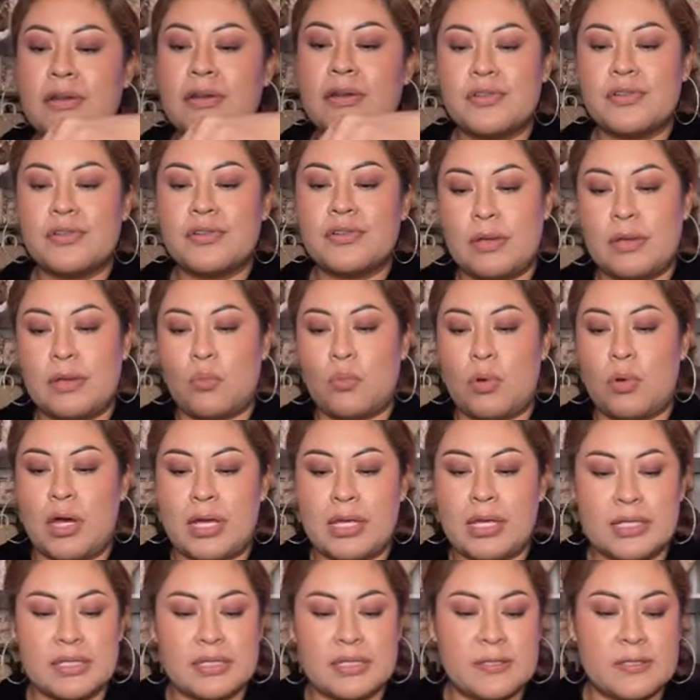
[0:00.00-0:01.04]
understand why
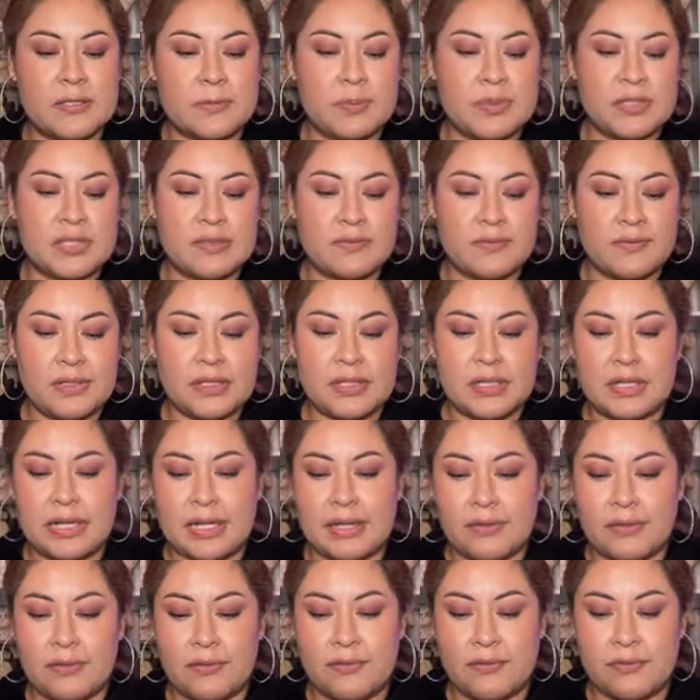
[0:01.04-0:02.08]
is this specific
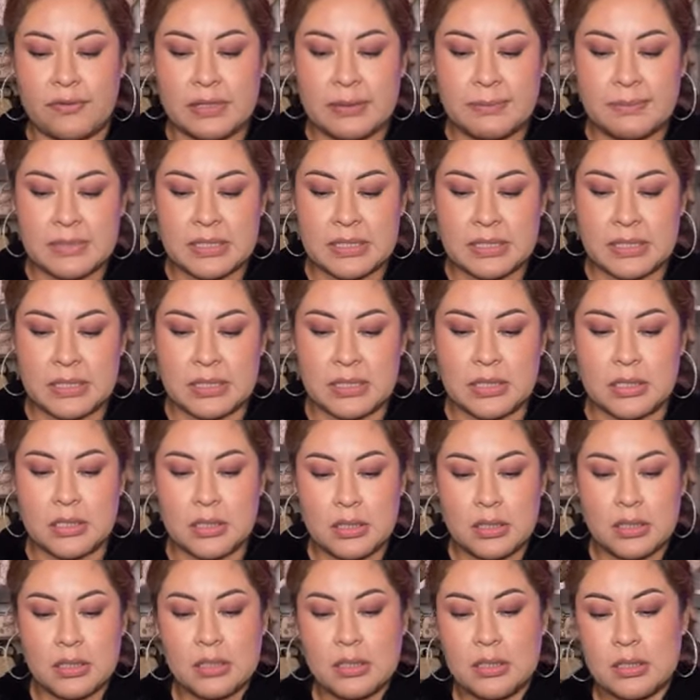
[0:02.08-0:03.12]
leather flimsy.
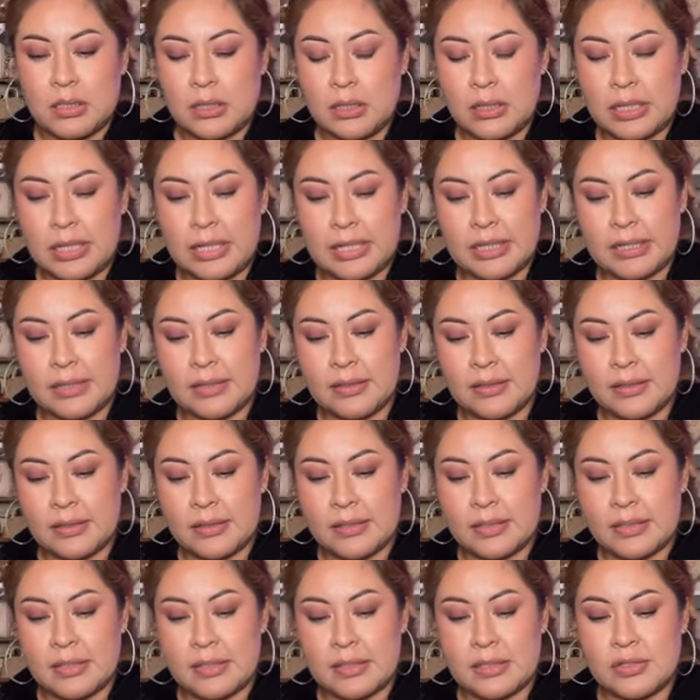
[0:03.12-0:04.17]
Like,
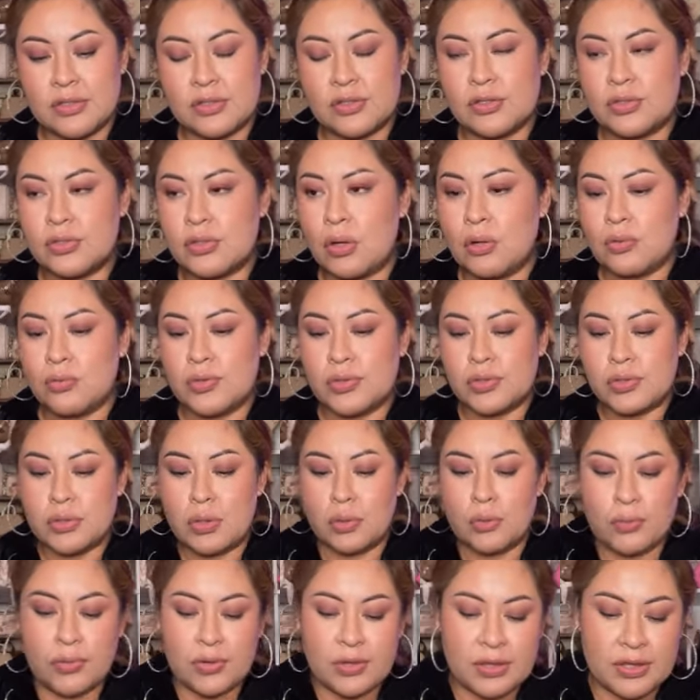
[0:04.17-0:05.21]
it's so,
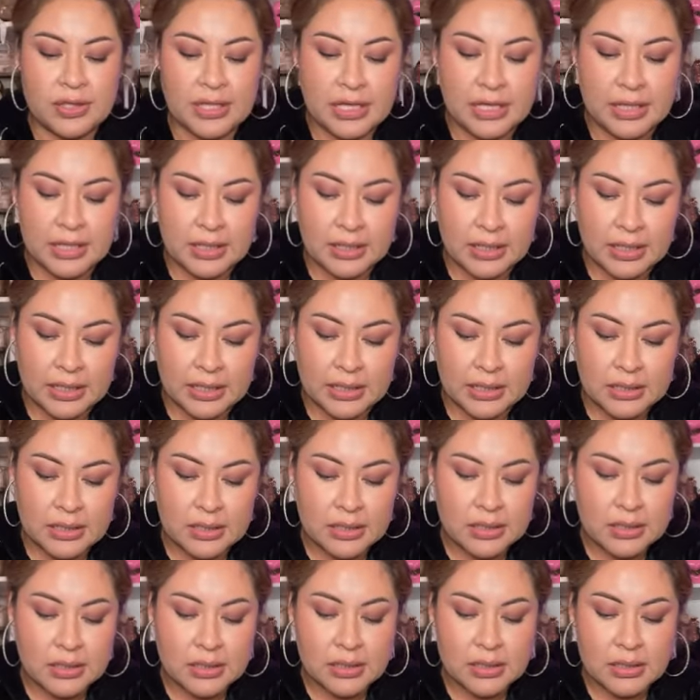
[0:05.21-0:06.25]
so thin. Like,
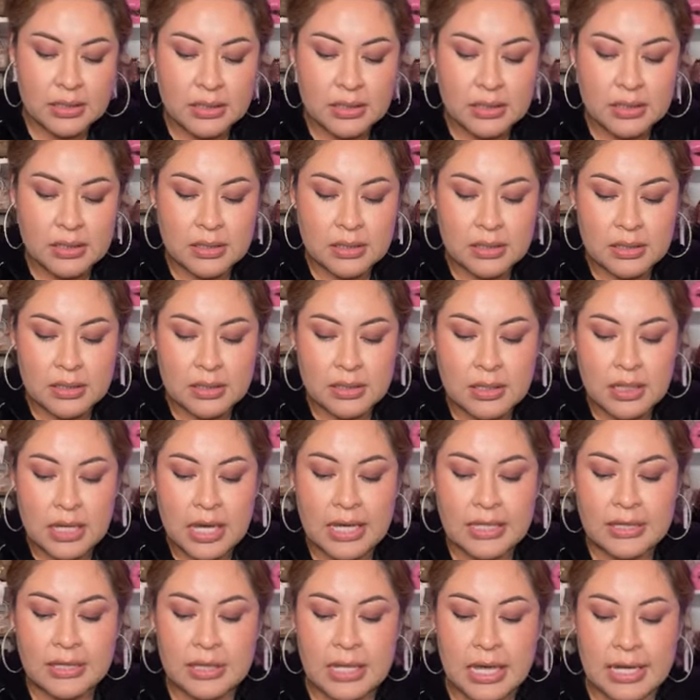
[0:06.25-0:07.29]

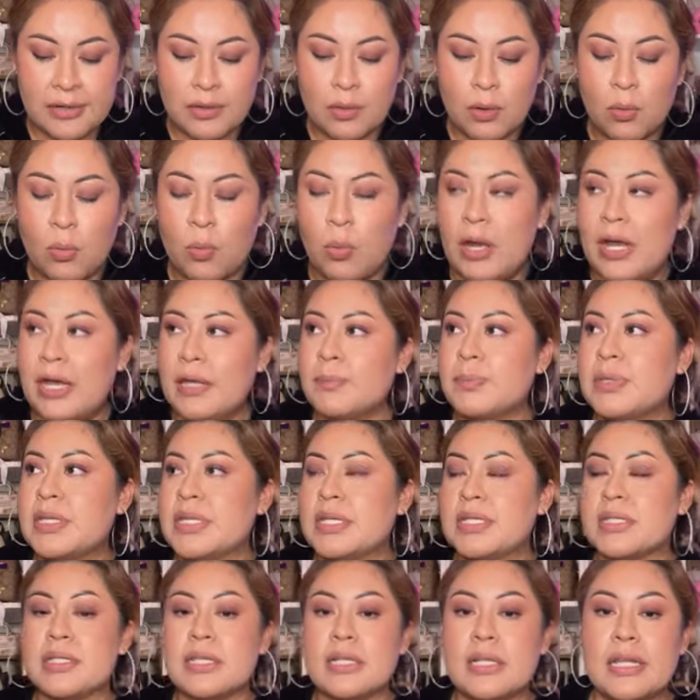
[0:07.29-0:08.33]
I, I know why
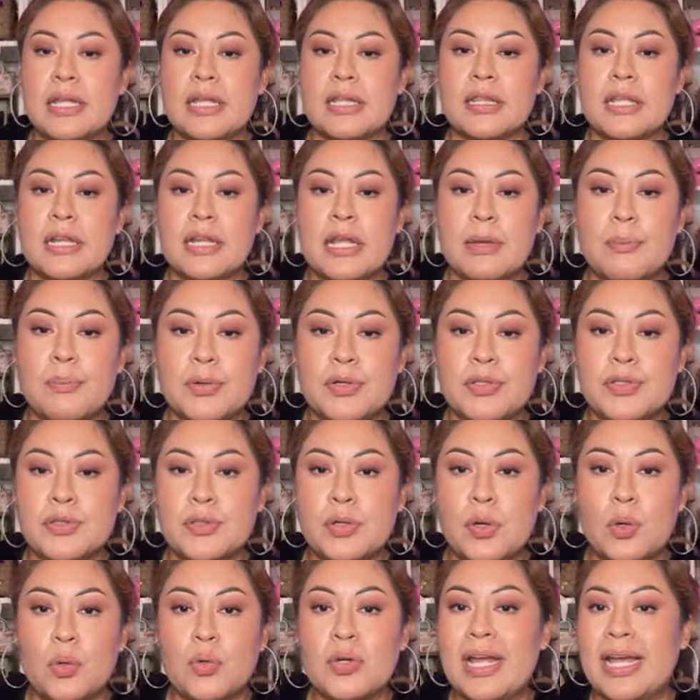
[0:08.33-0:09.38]
because the le the leopard
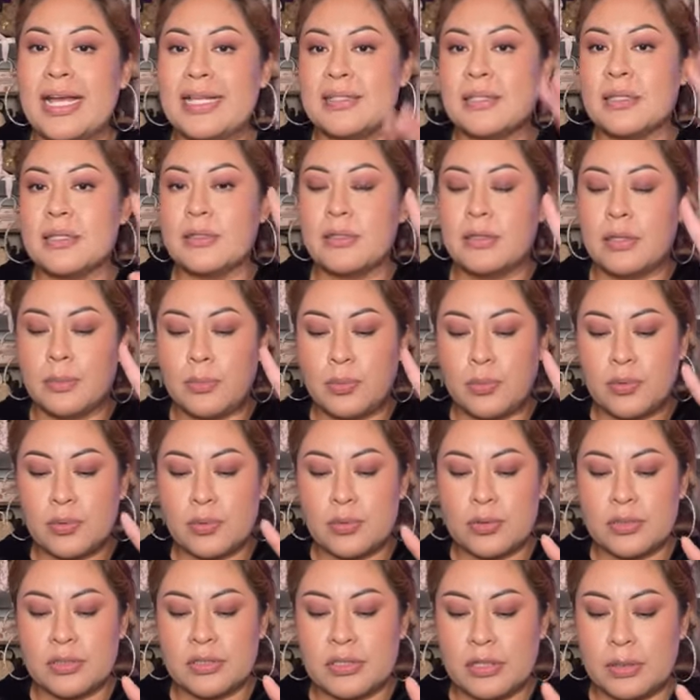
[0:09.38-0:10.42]
toad has a
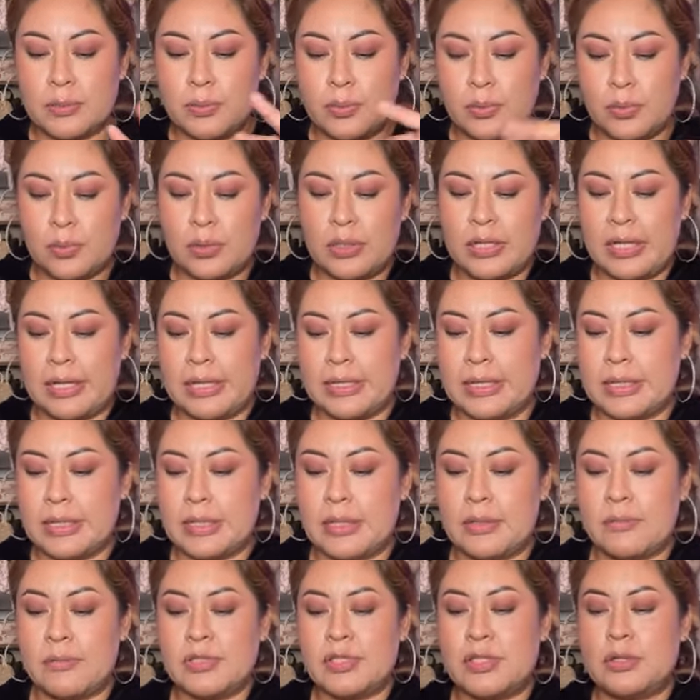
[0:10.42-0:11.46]
double double like
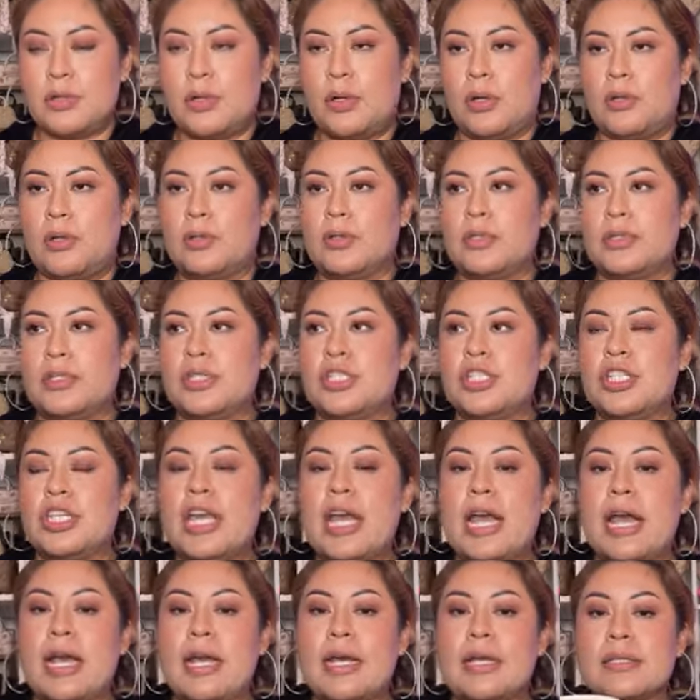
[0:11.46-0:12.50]
what's it called she
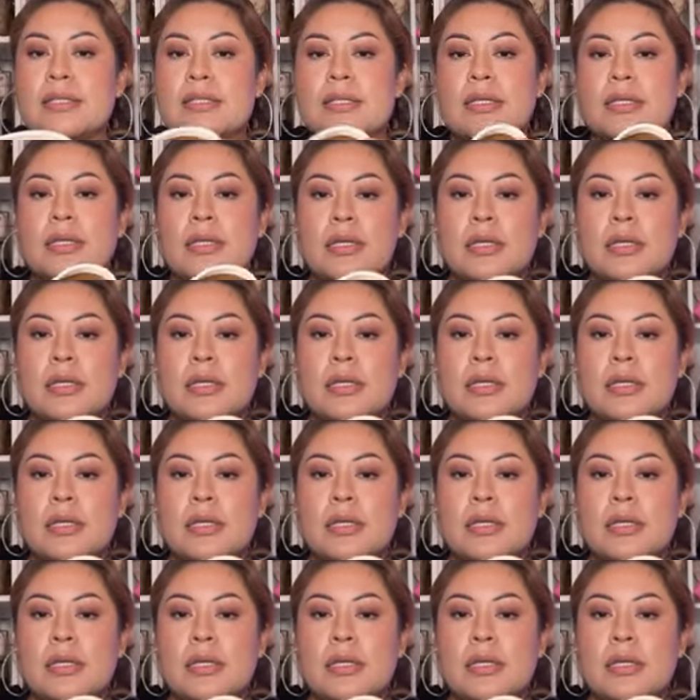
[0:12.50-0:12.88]
has